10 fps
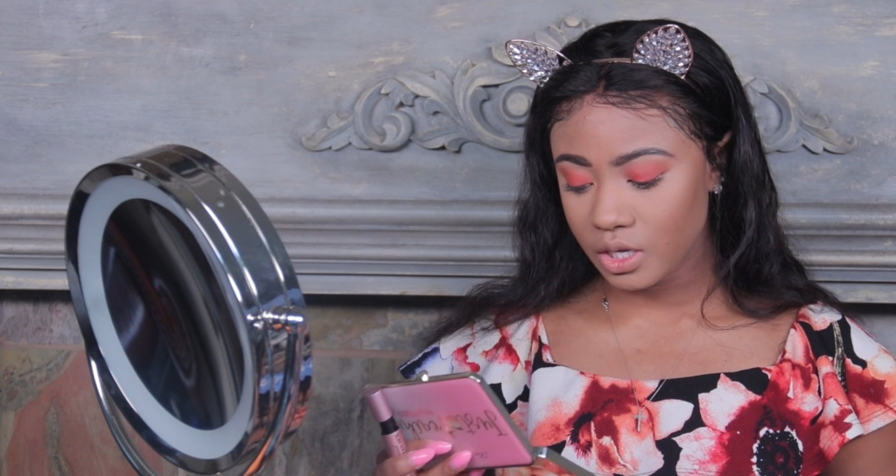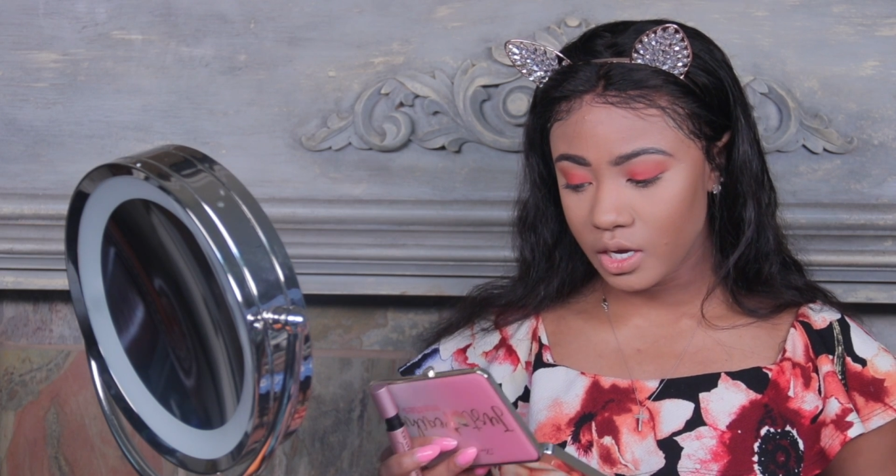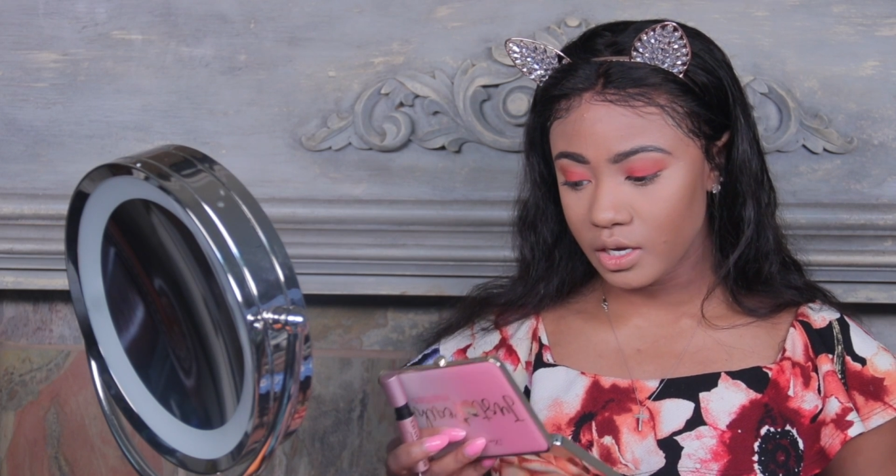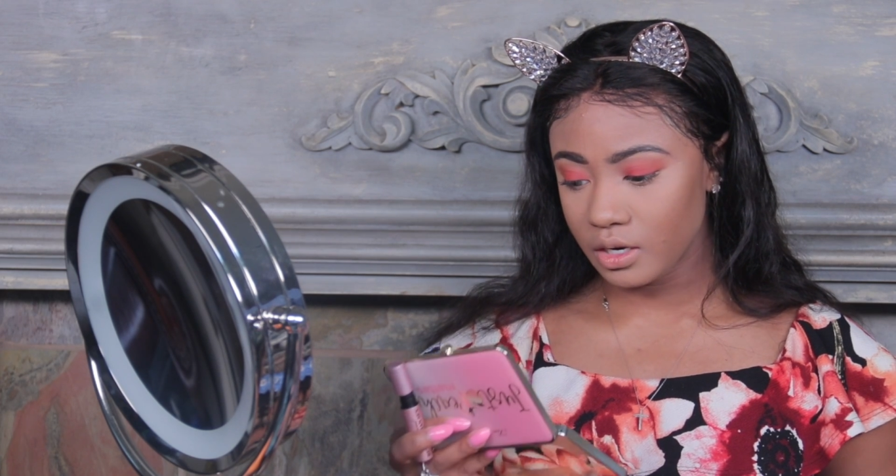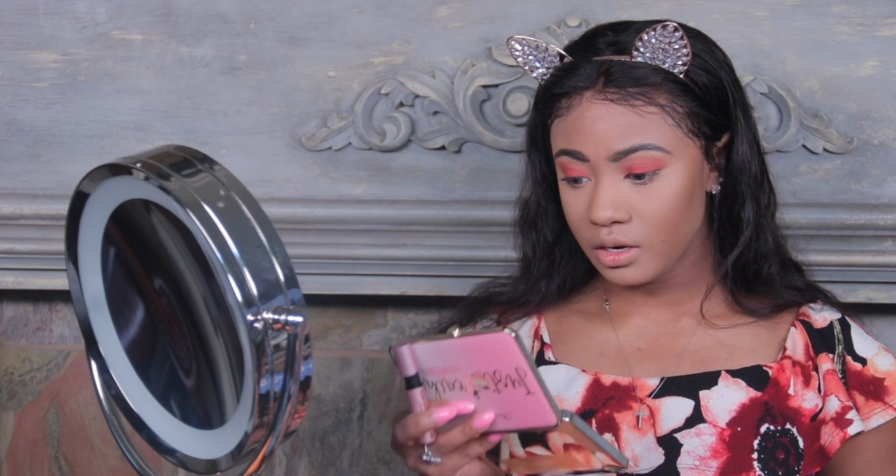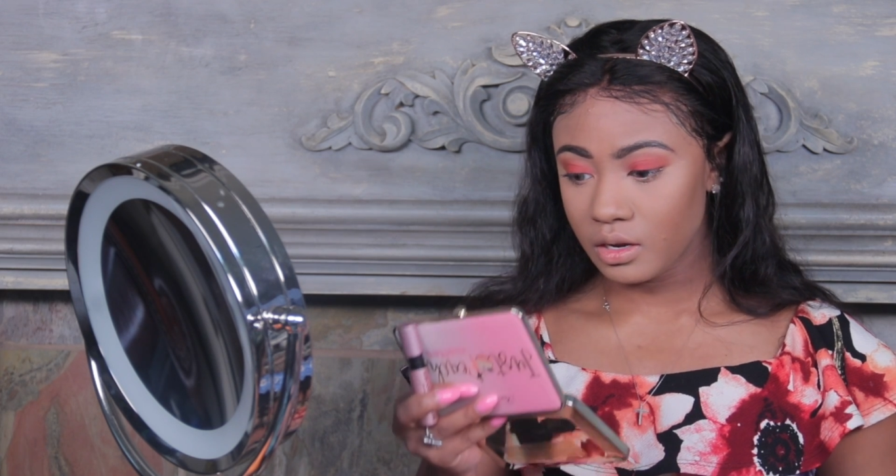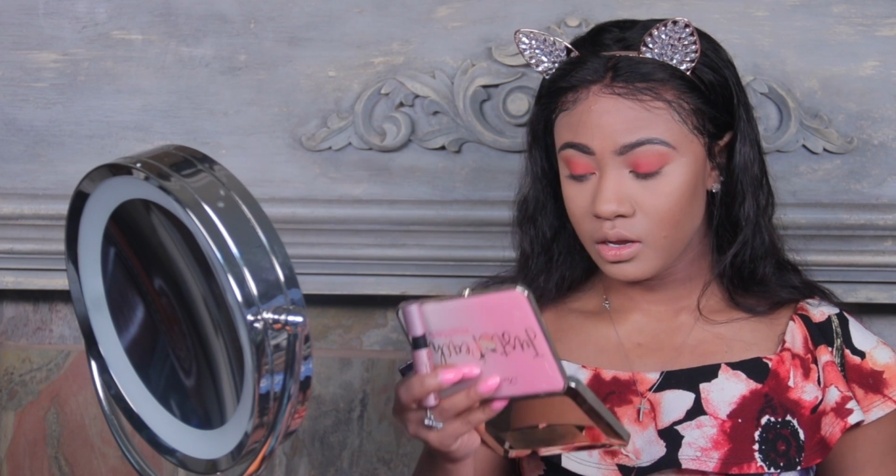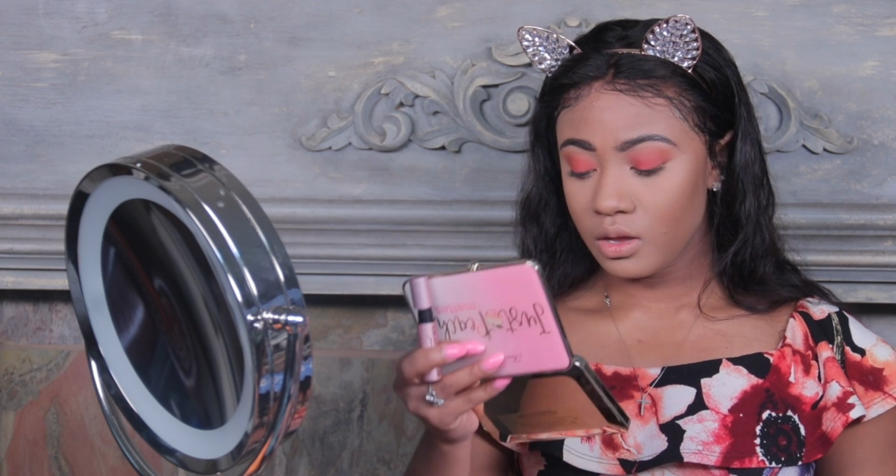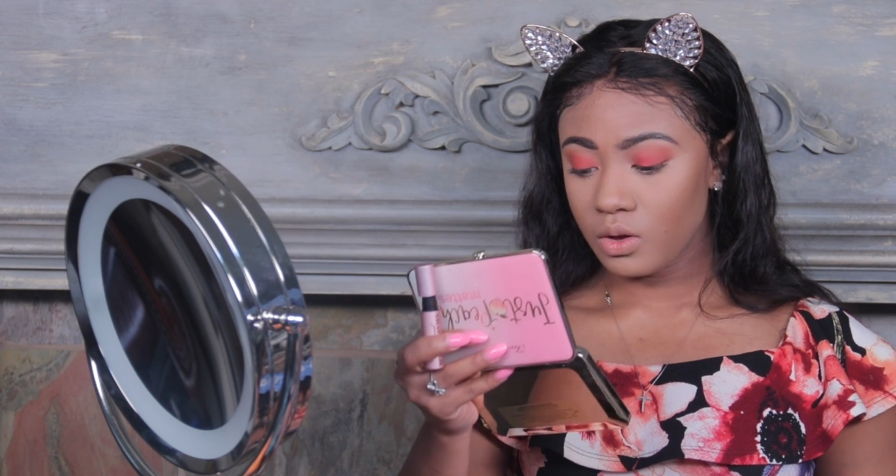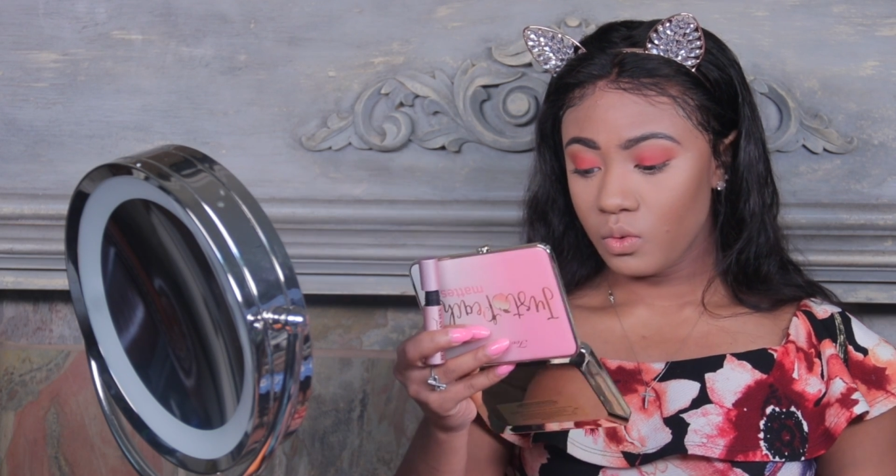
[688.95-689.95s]
line
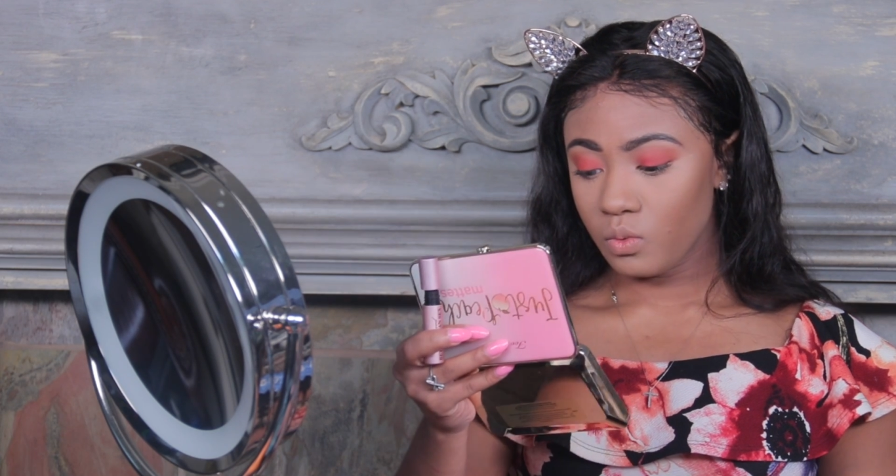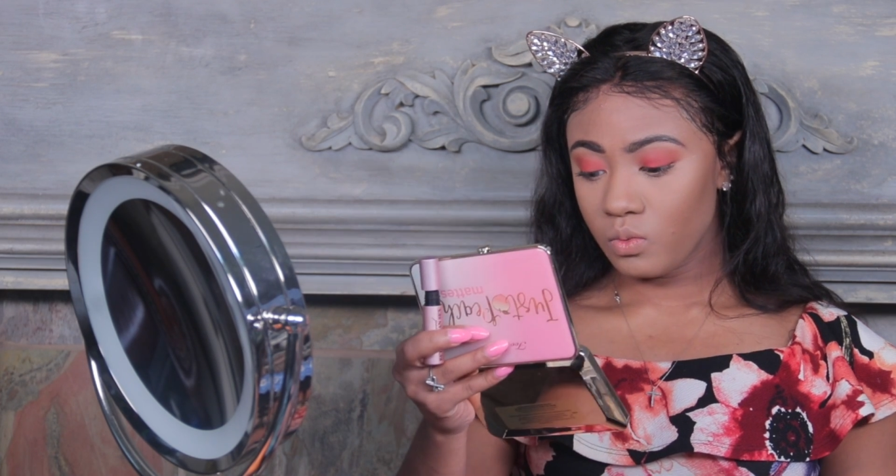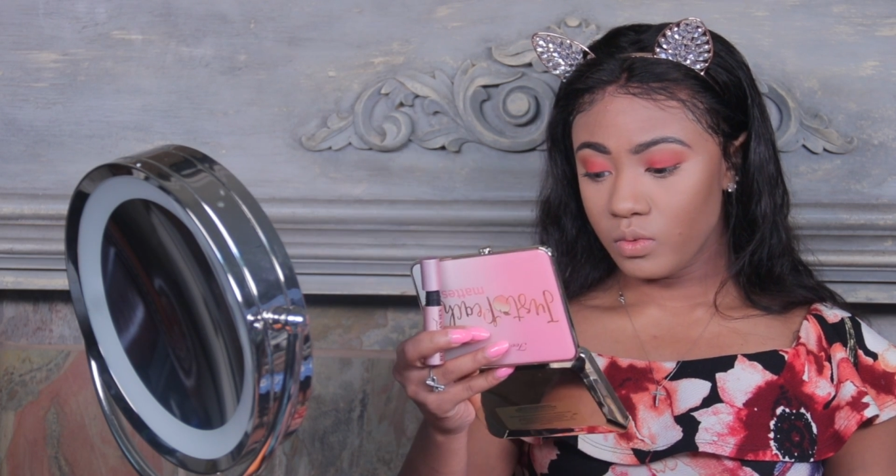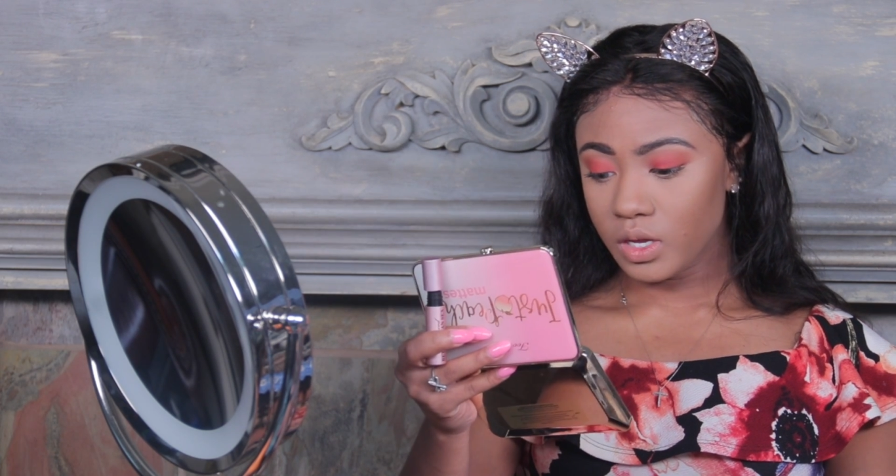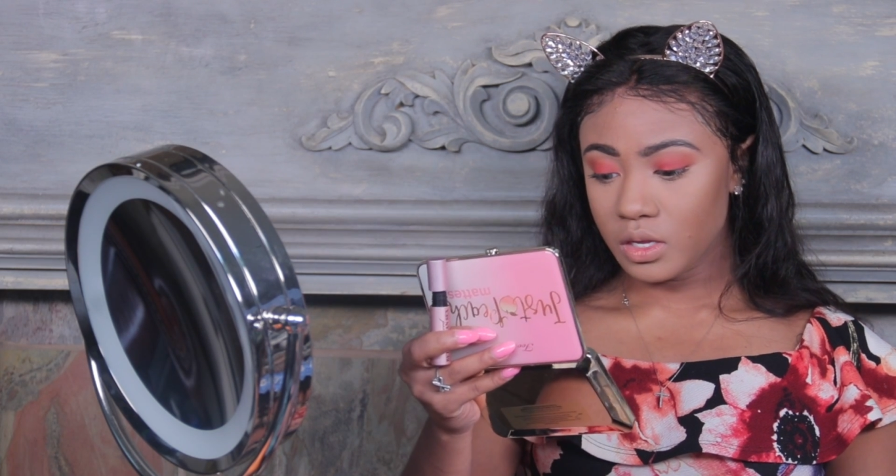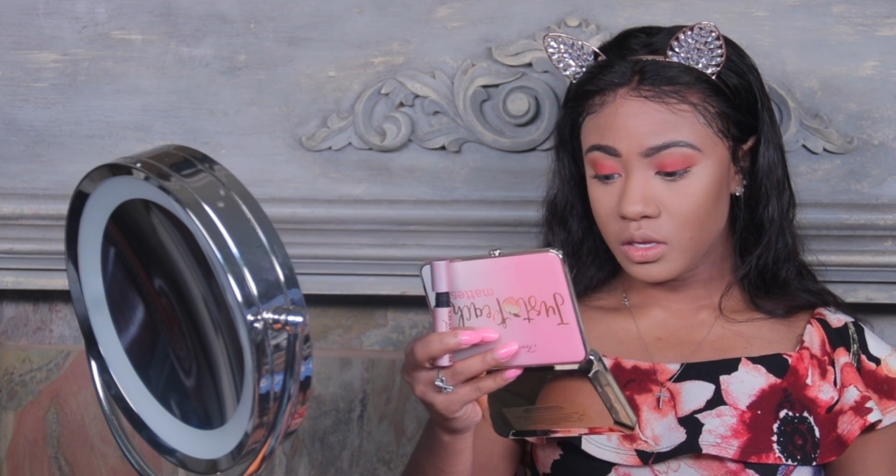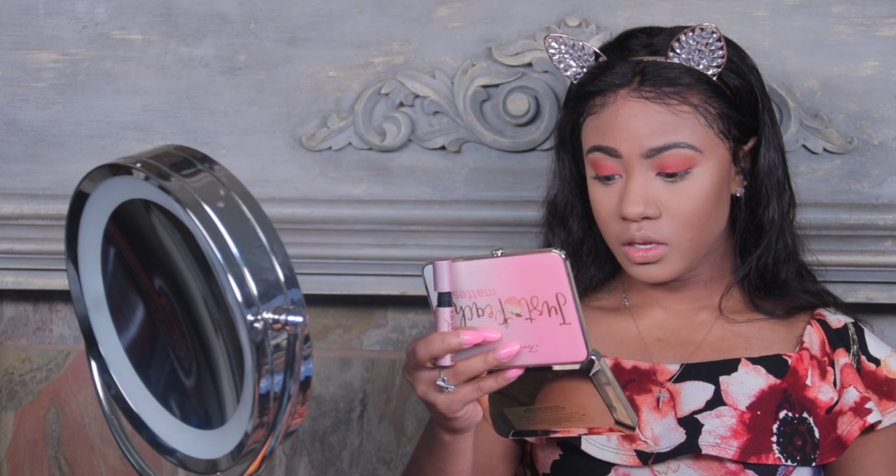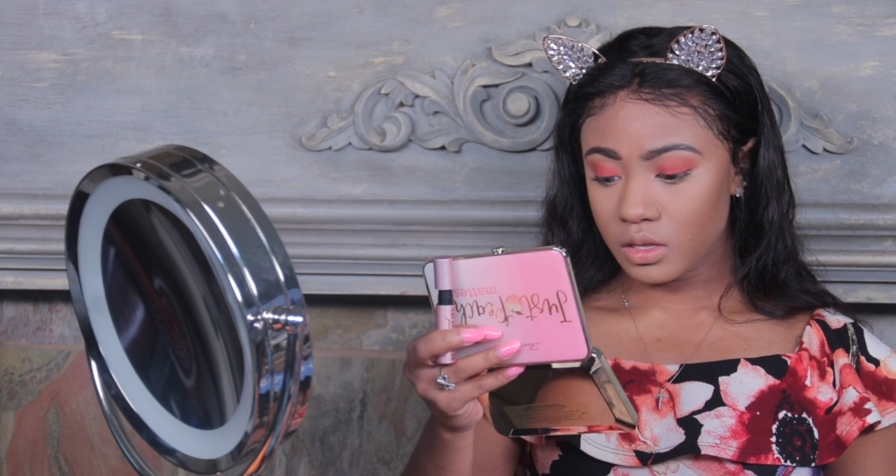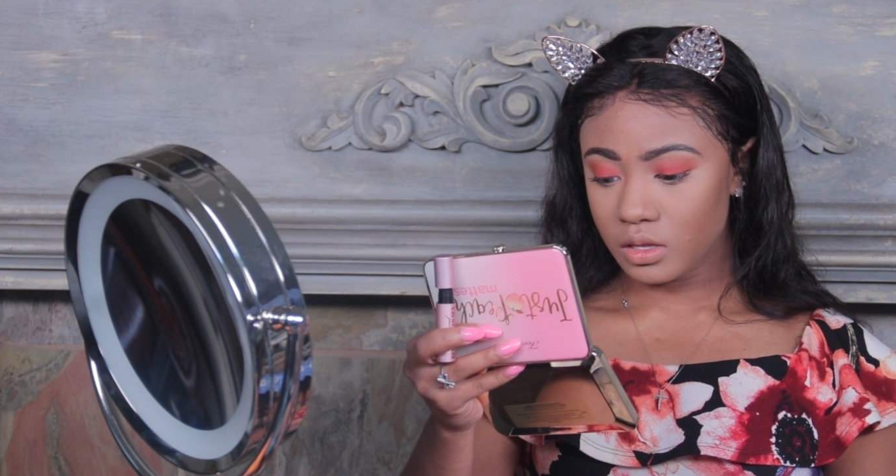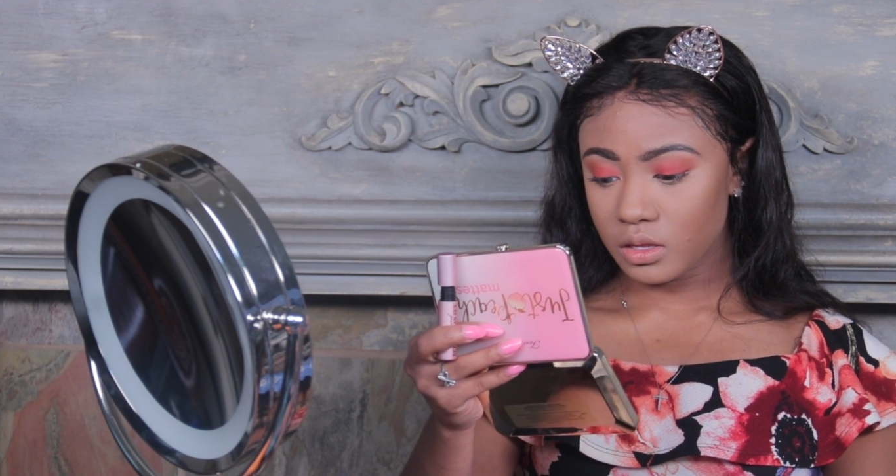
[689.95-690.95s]

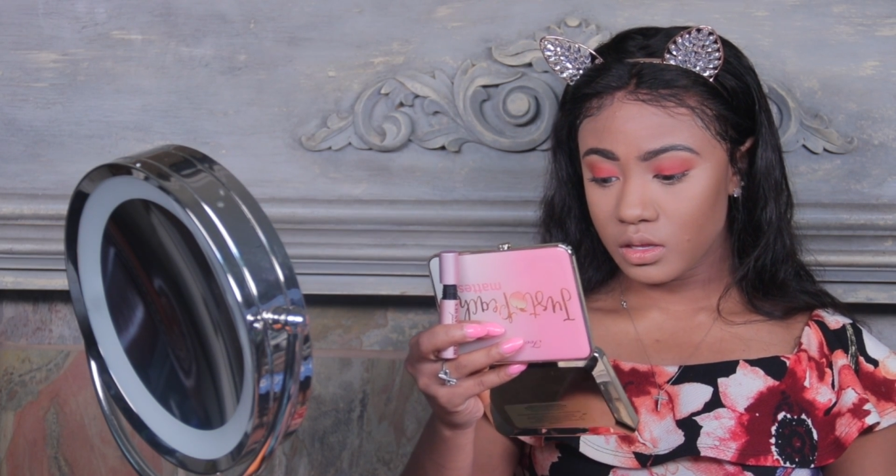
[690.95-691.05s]
with